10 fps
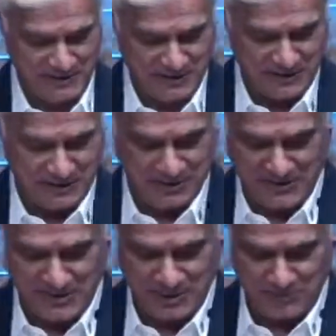into the
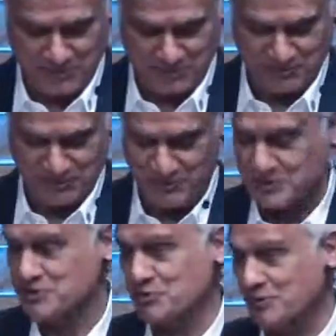Asia-Pacific
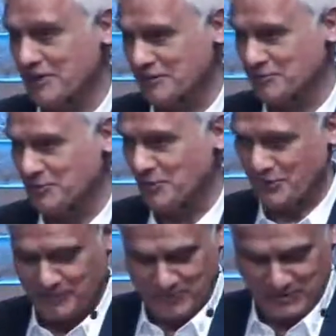region where I do a
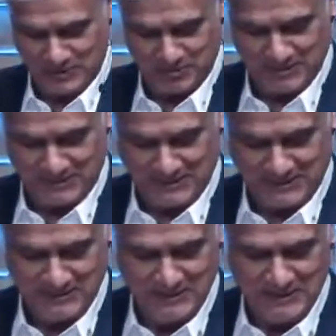lot of my speaking.